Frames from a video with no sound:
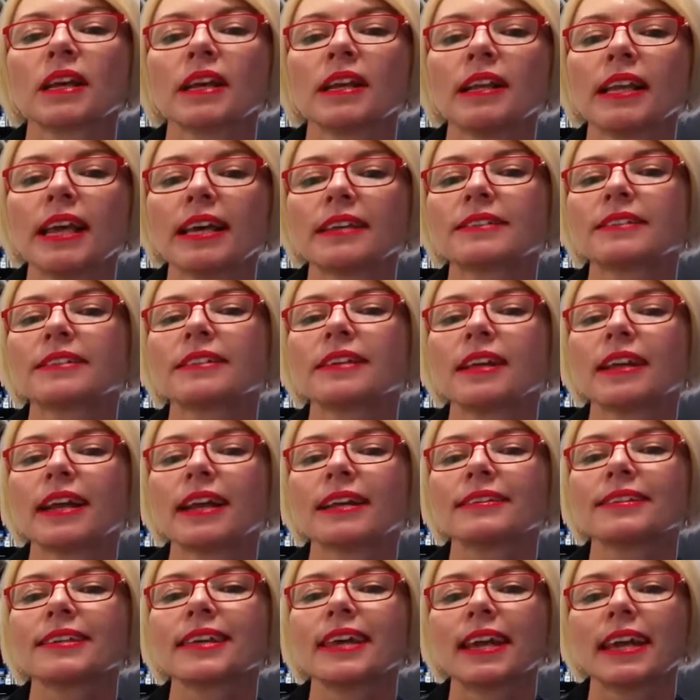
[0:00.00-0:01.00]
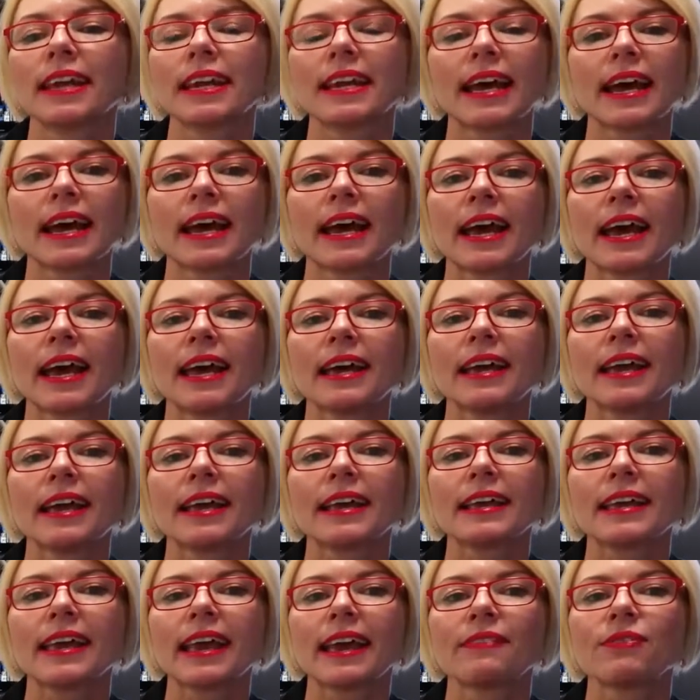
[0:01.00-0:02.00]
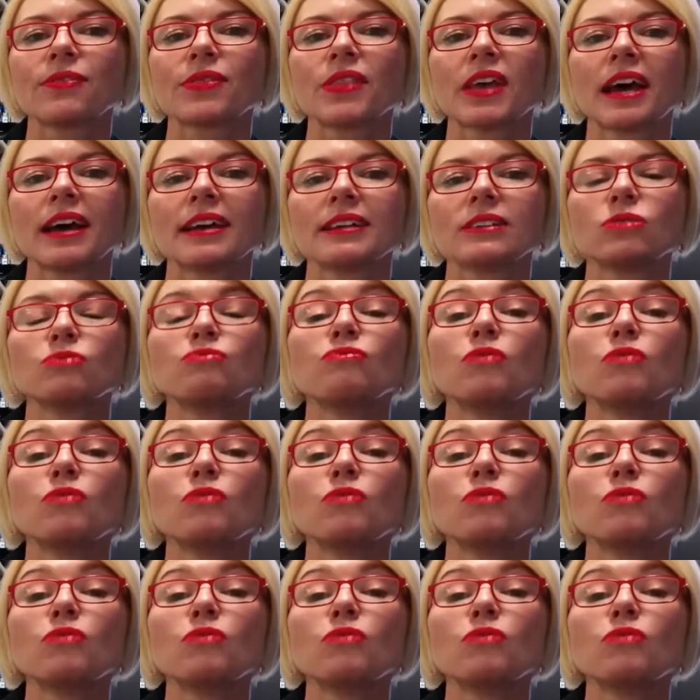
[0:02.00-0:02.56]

Let's get that